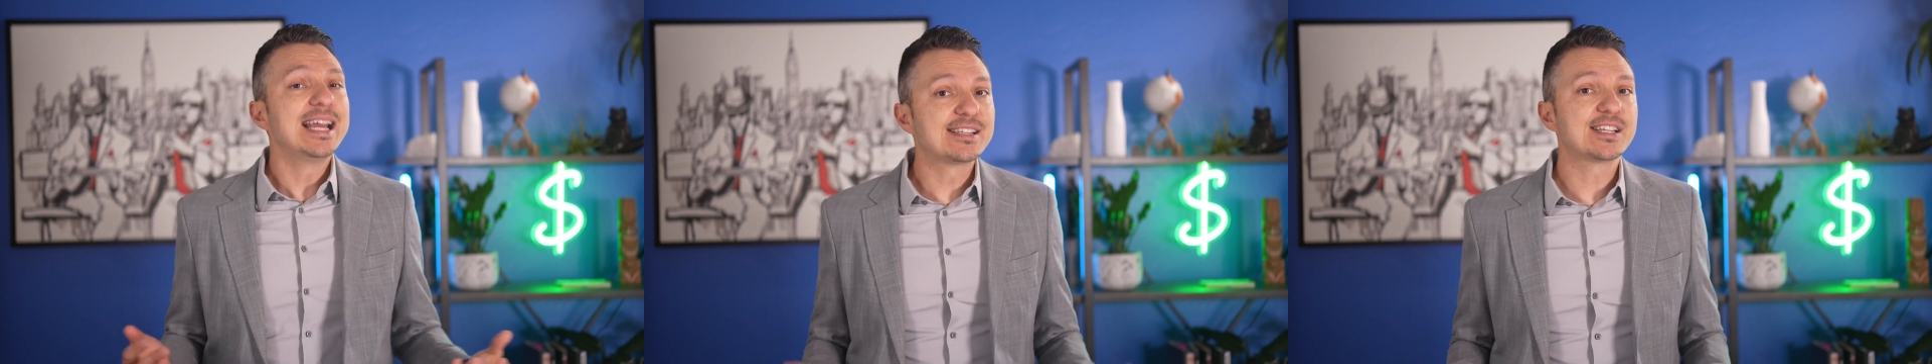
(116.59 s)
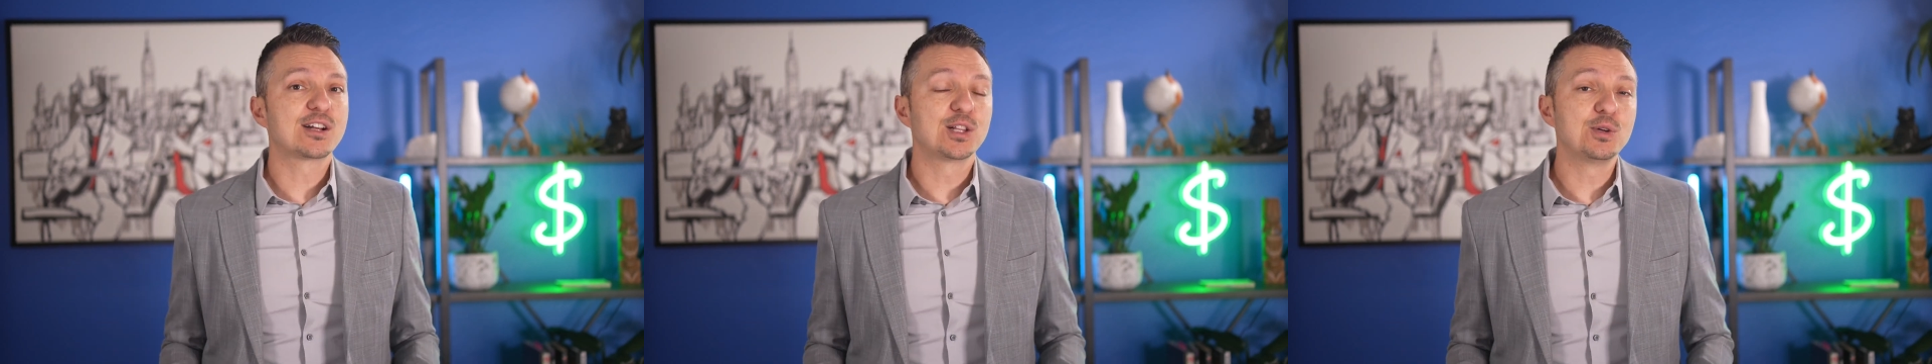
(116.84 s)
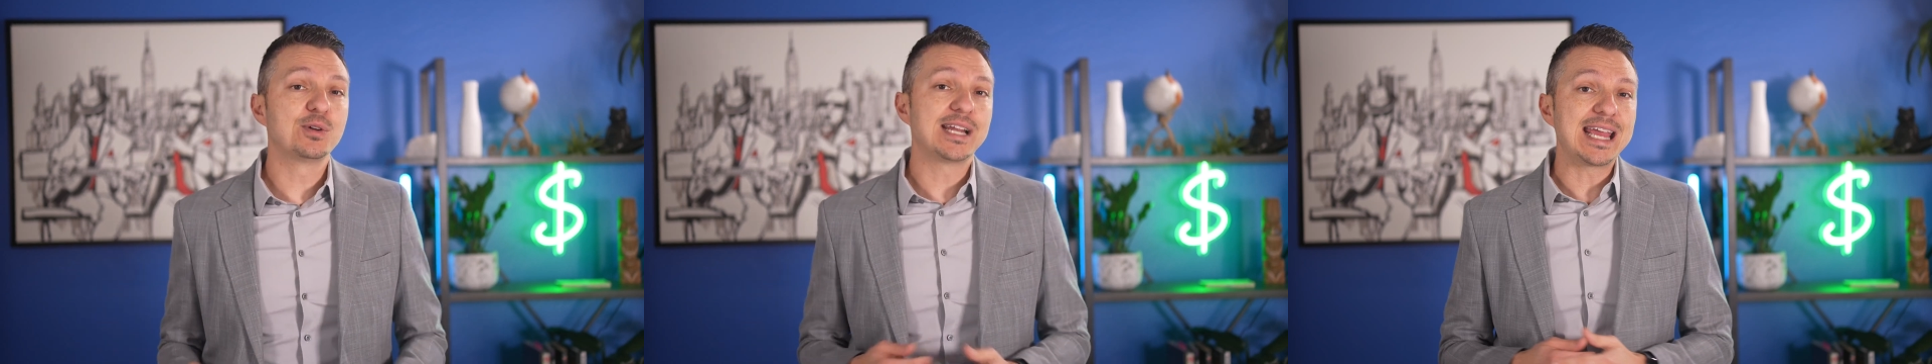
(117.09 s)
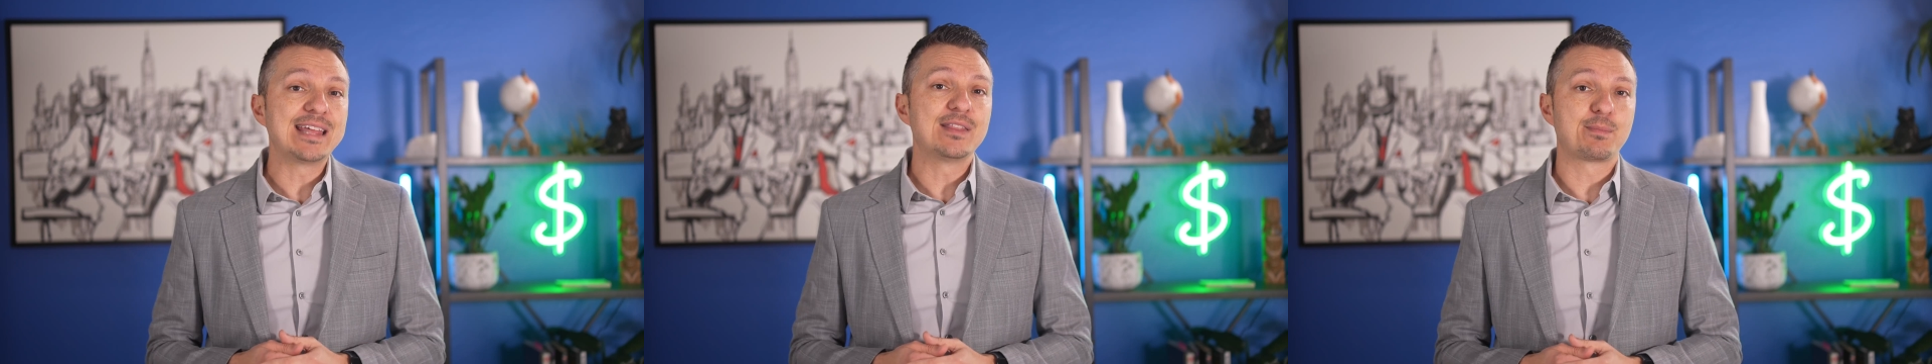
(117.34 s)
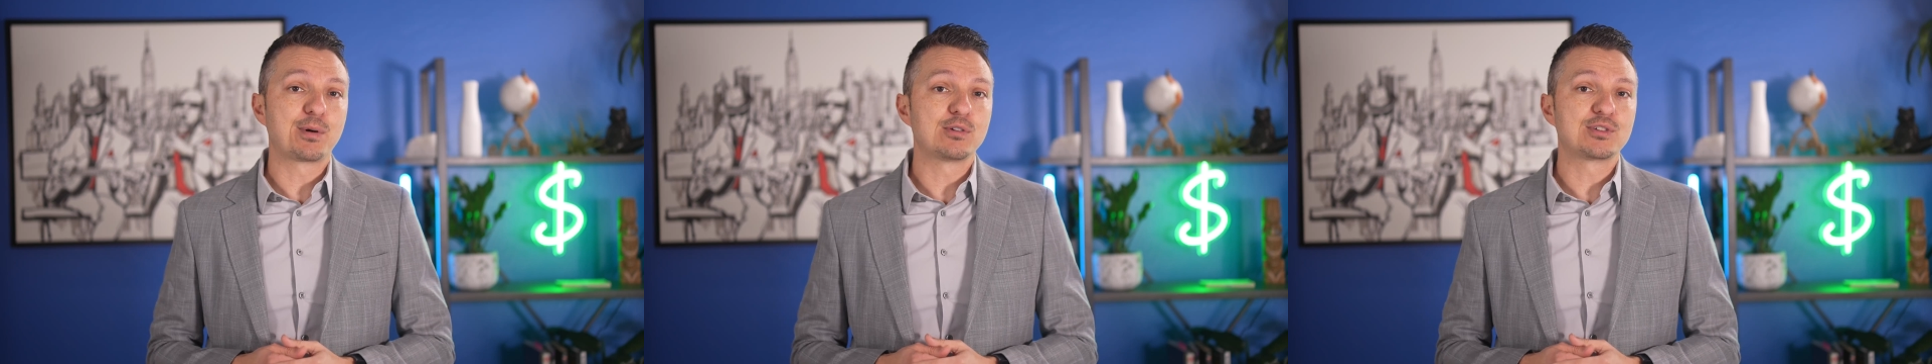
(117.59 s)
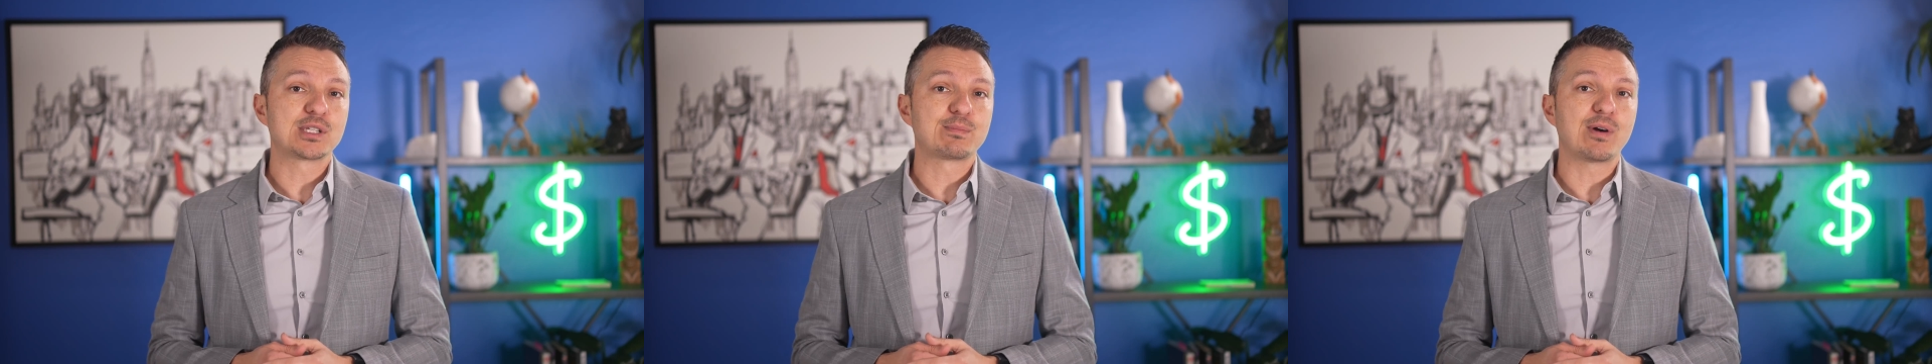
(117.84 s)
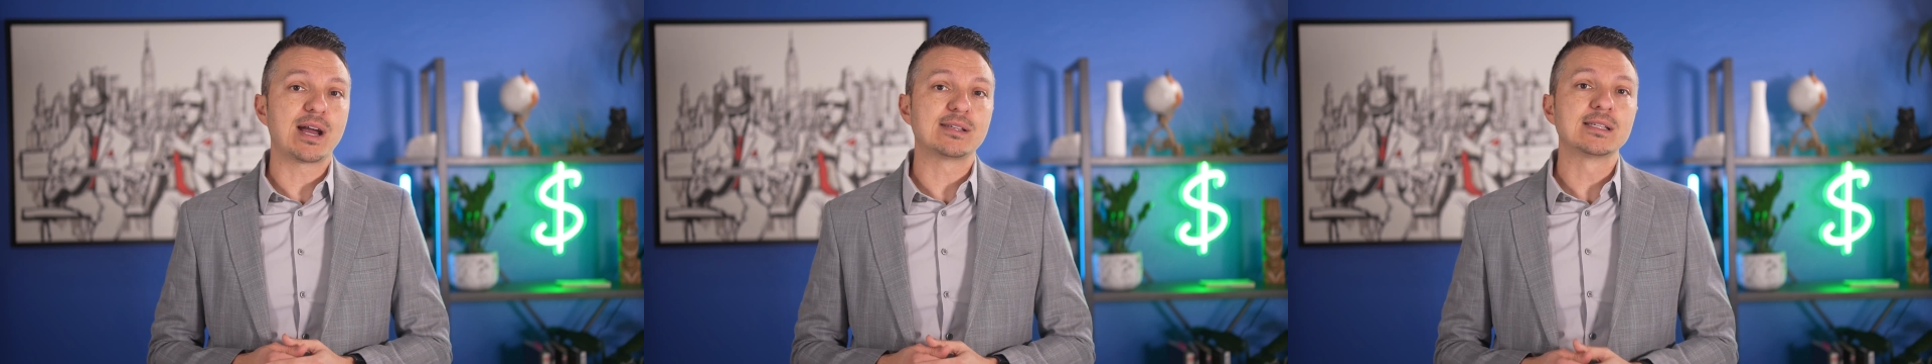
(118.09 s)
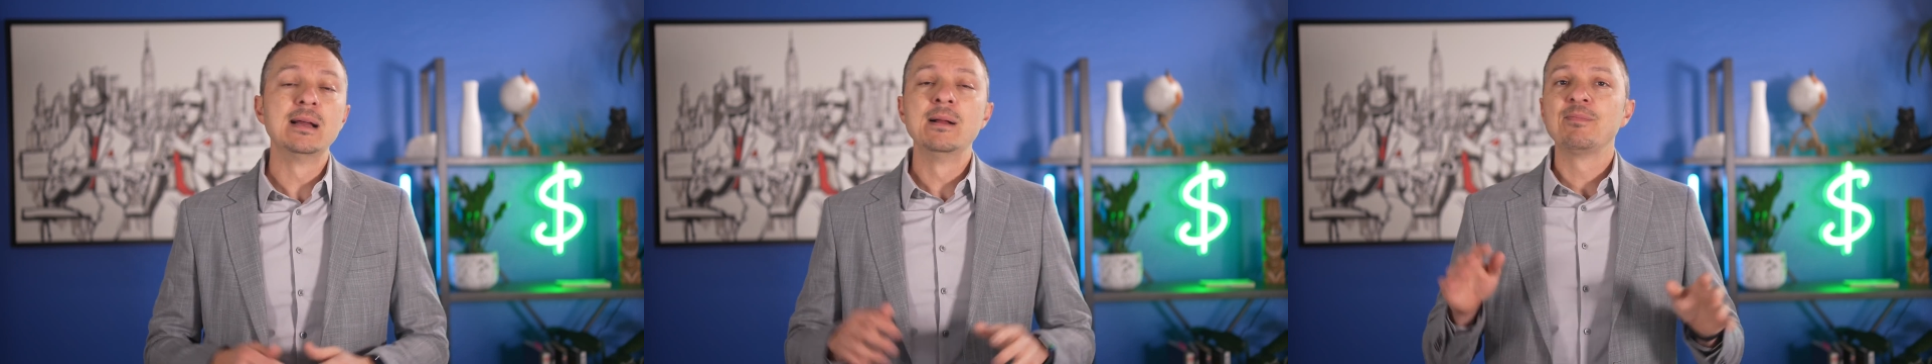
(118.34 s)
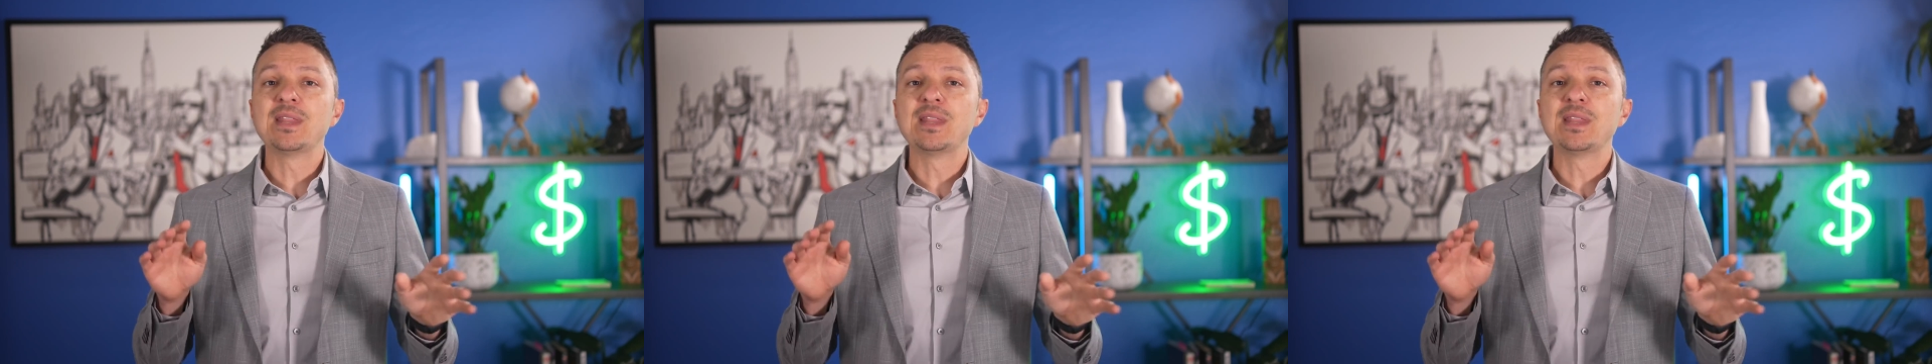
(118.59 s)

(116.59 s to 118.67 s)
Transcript: it's included in the purchase price.